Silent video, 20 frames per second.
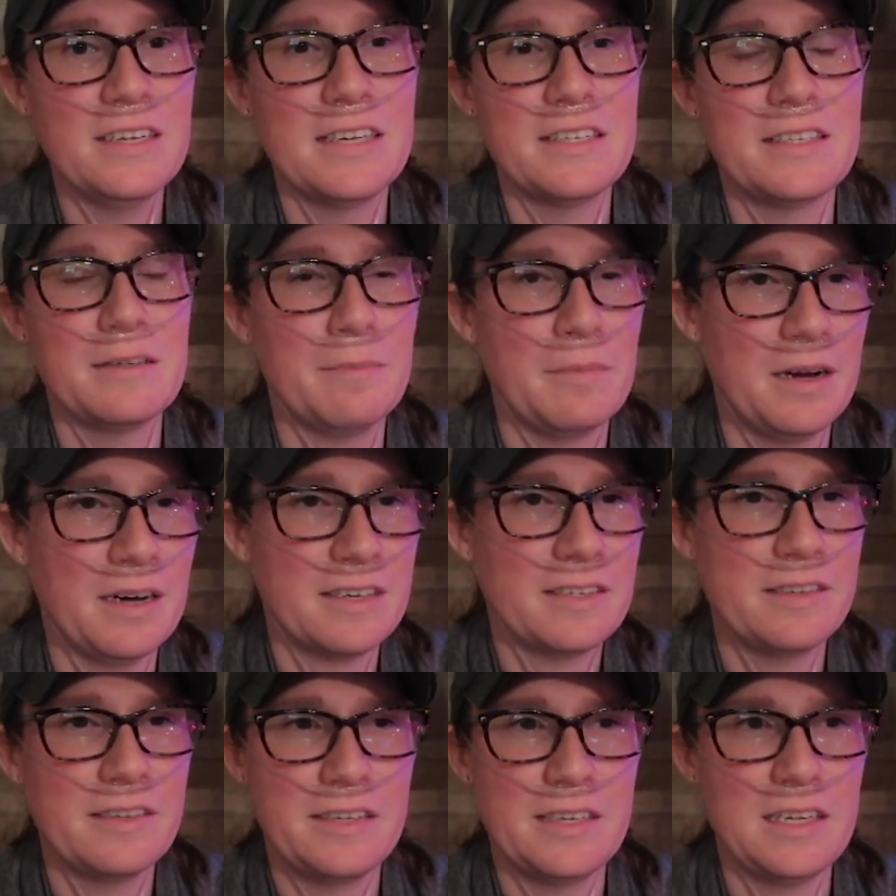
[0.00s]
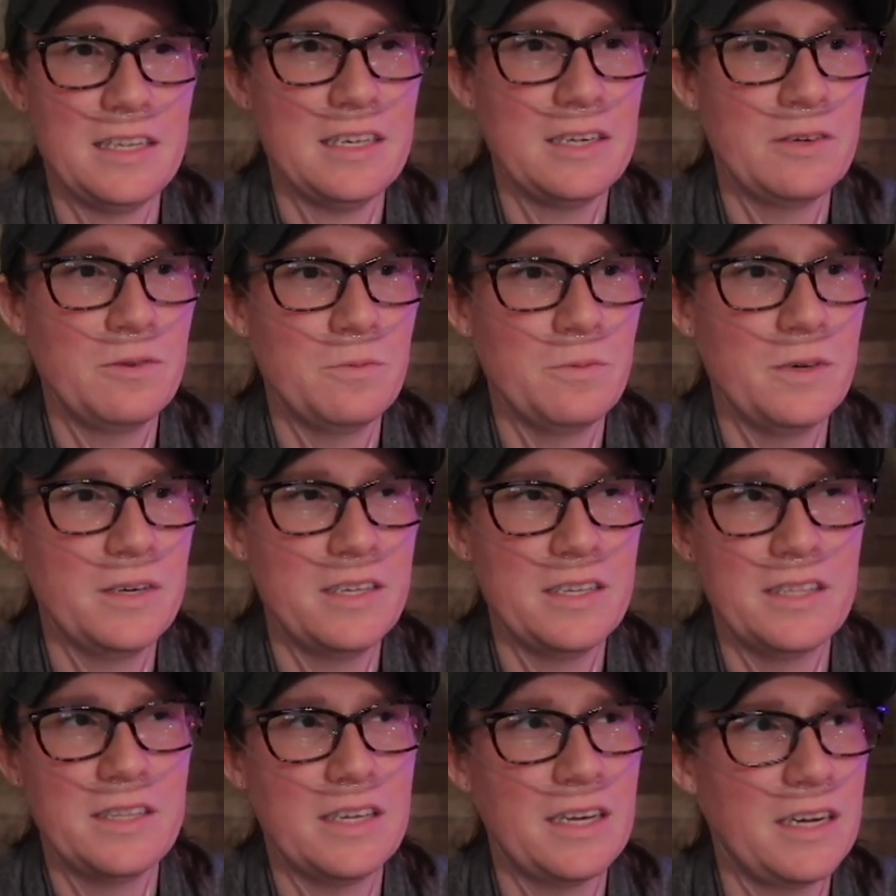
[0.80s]
It's amoxicillin
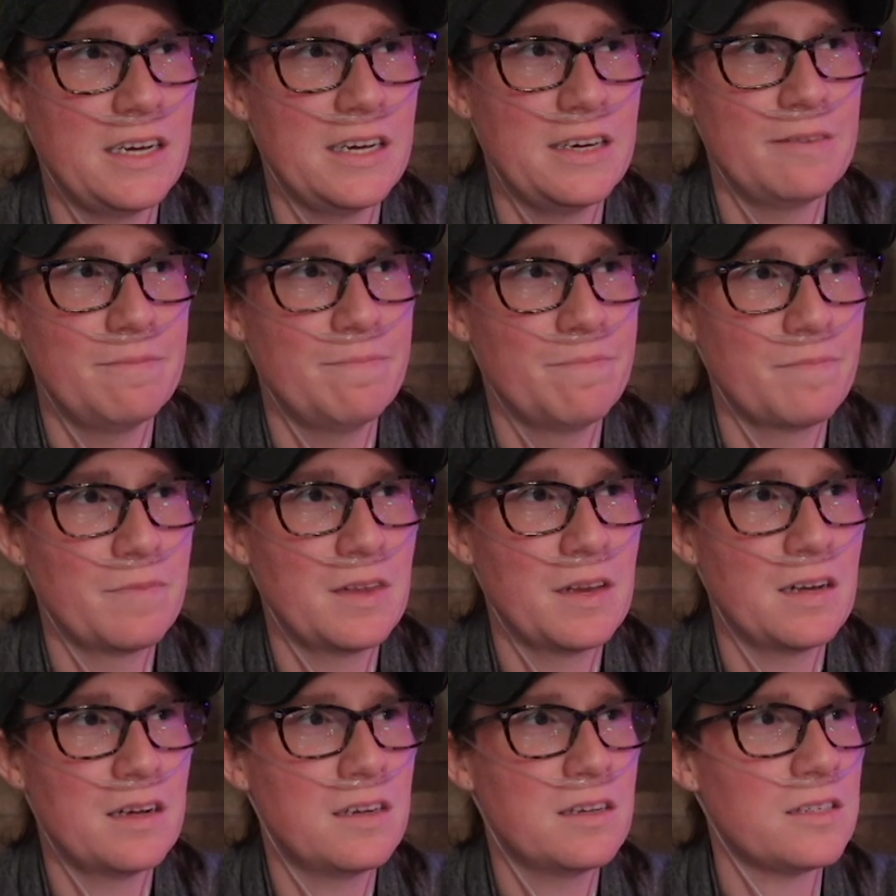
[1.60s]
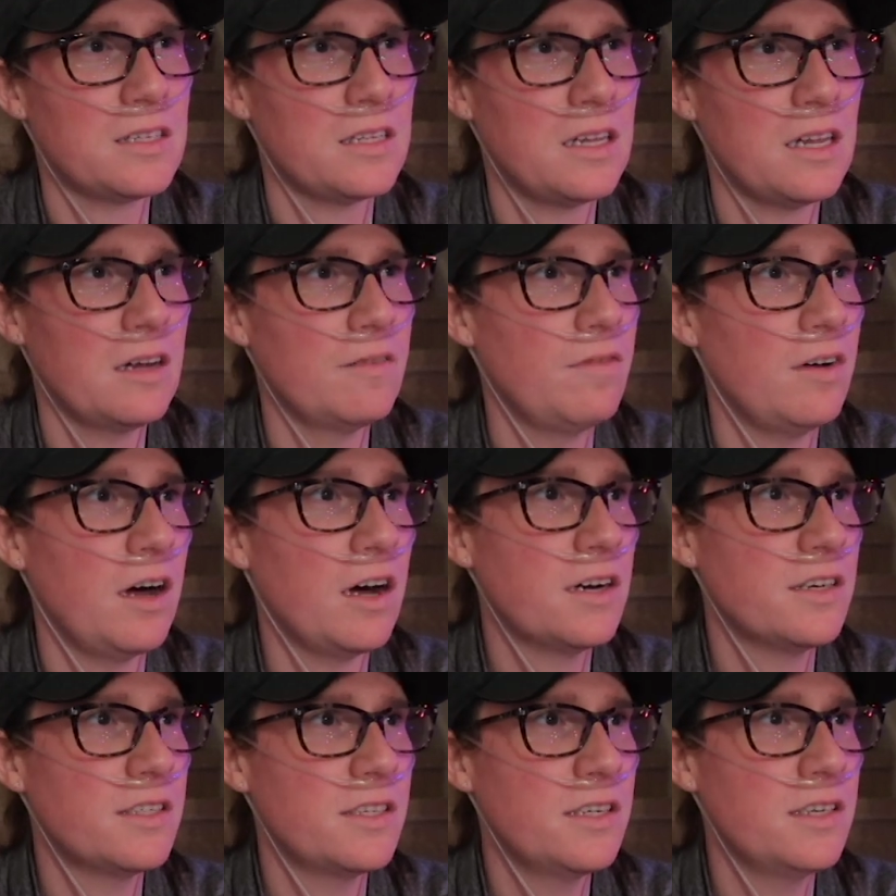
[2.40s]
with um,
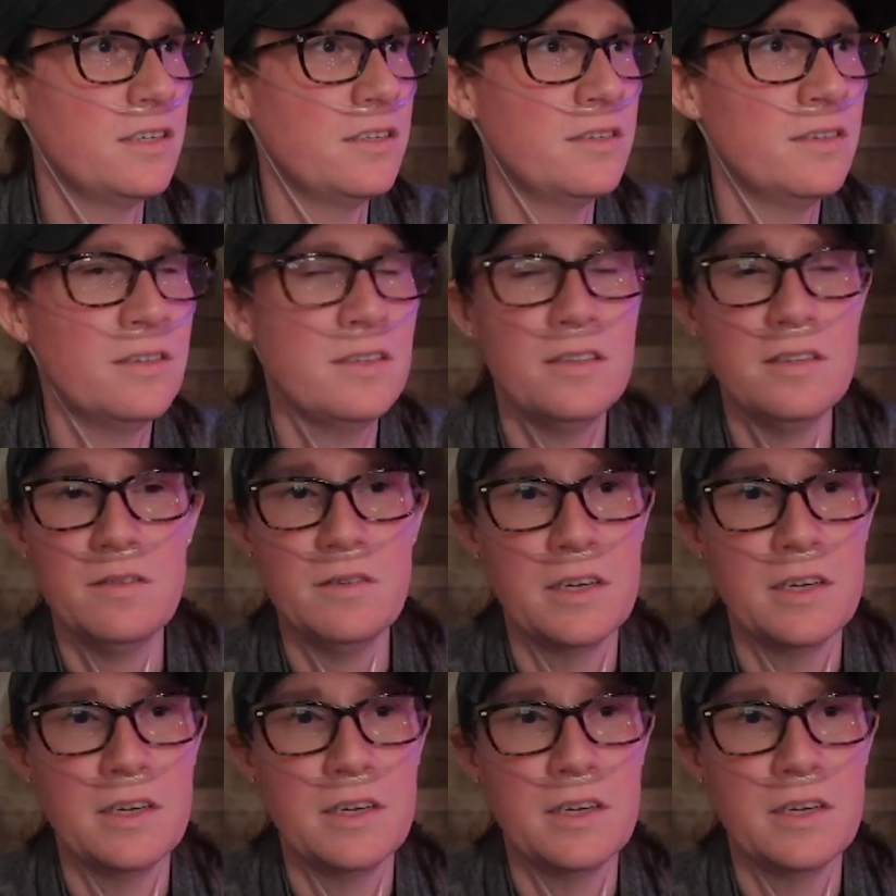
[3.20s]
clevoxin.